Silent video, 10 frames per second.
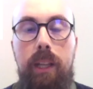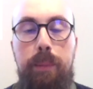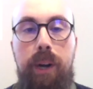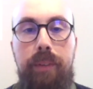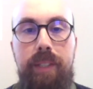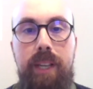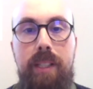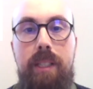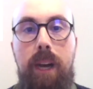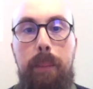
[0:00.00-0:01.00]
The province
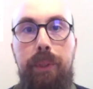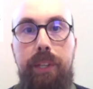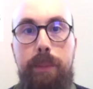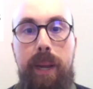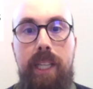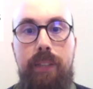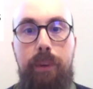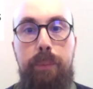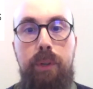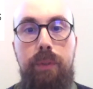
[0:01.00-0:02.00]
has doubled its pace of
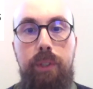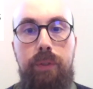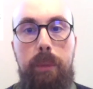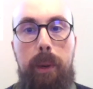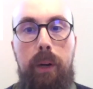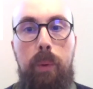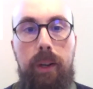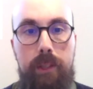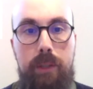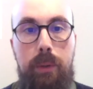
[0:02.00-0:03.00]
approvals for
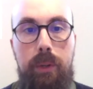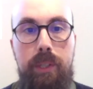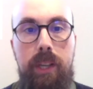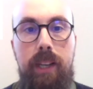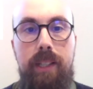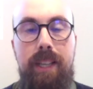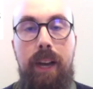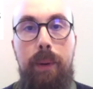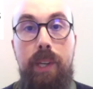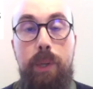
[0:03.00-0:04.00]
marijuana stores and is
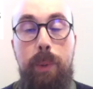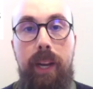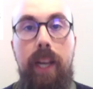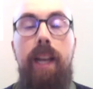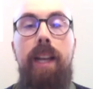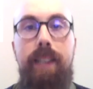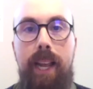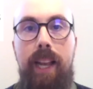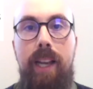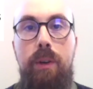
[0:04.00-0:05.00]
now issuing
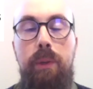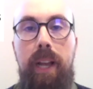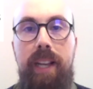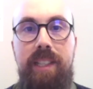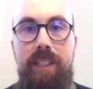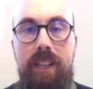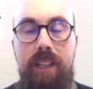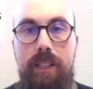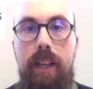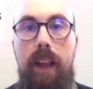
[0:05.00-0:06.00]
10 new
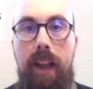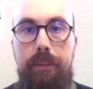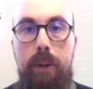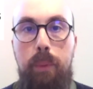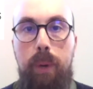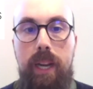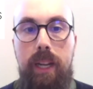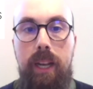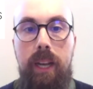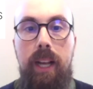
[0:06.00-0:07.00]
licenses every
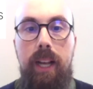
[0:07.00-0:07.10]
week.